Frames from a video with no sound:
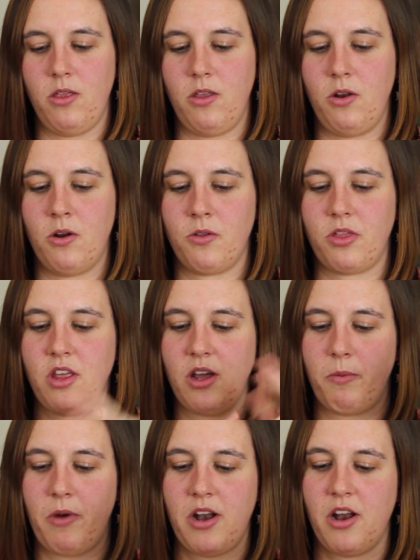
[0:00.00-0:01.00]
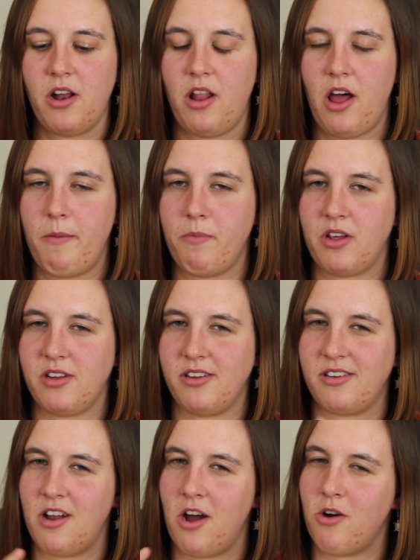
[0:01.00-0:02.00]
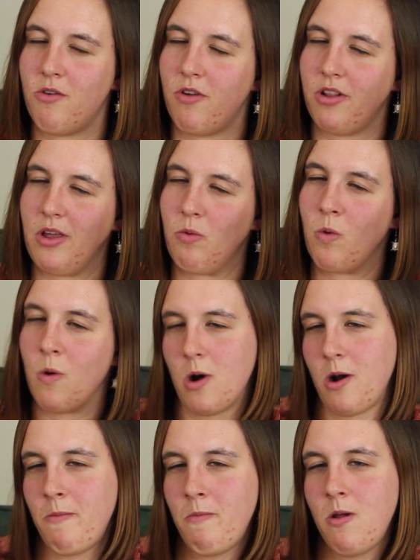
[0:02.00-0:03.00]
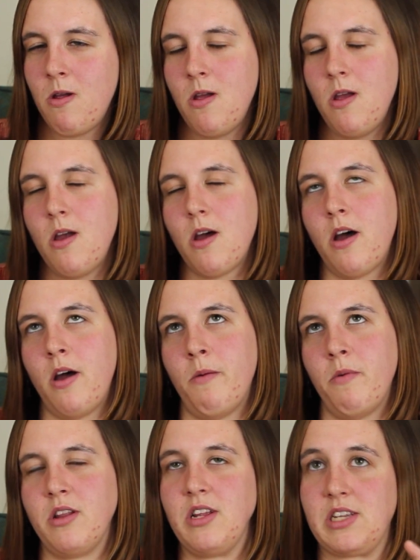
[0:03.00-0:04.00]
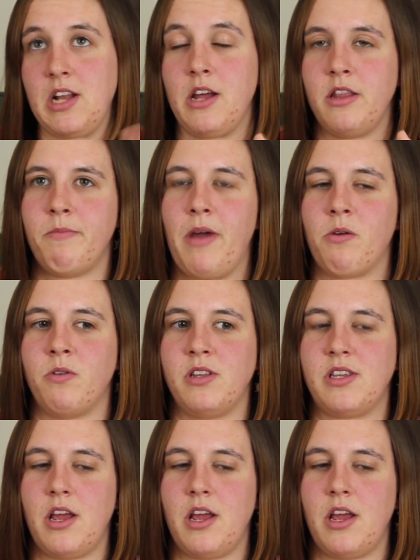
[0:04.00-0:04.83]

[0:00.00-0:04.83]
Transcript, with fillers: You don't think about it a lot because it's not overly warm, um, at least not in the mountains.